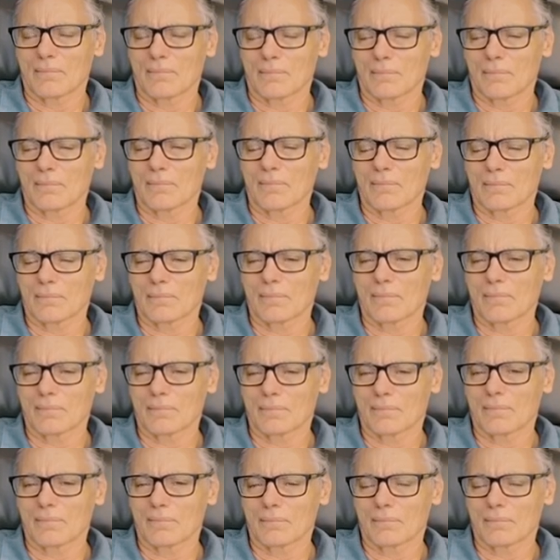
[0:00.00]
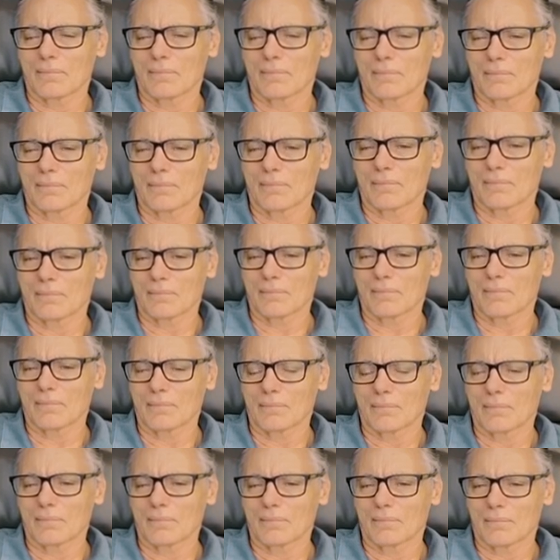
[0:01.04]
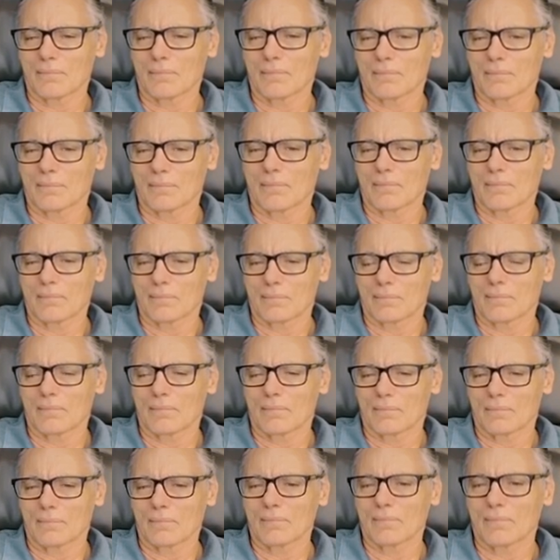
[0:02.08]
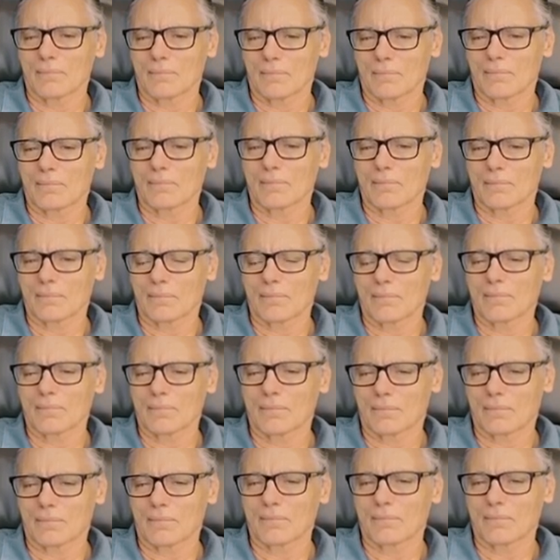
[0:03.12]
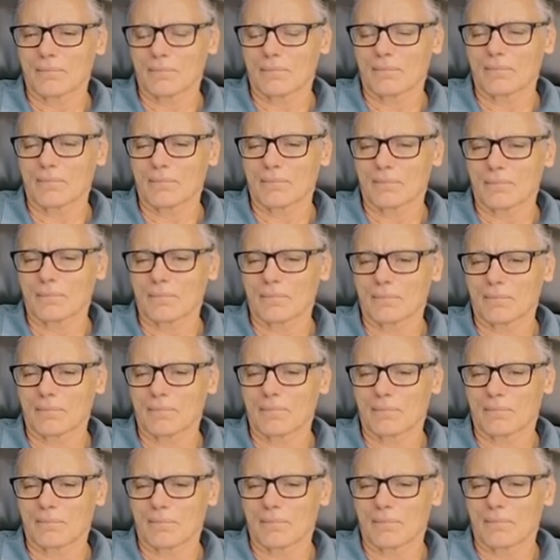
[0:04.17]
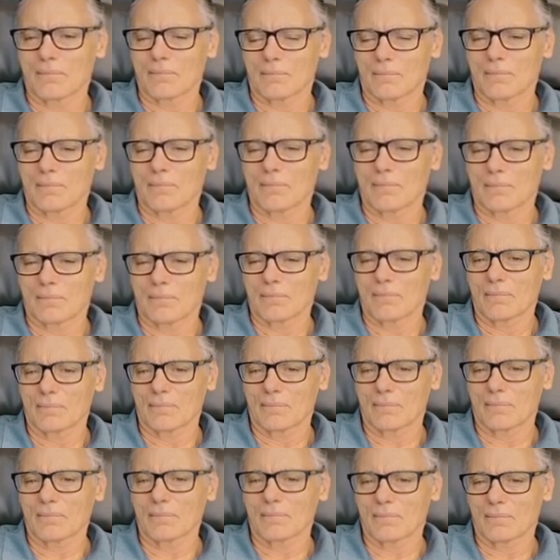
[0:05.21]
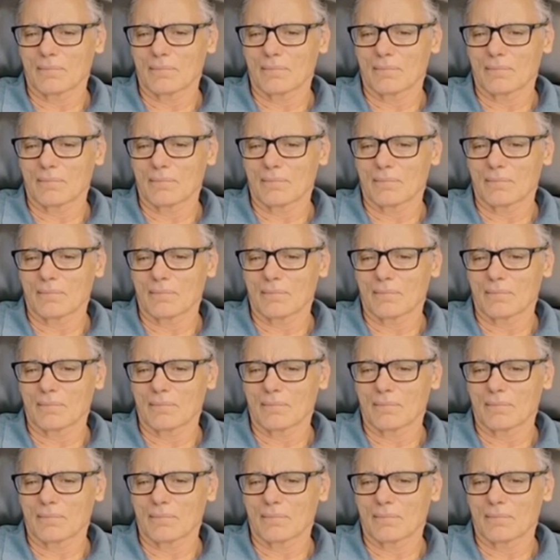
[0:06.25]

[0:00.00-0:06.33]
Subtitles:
[no speech]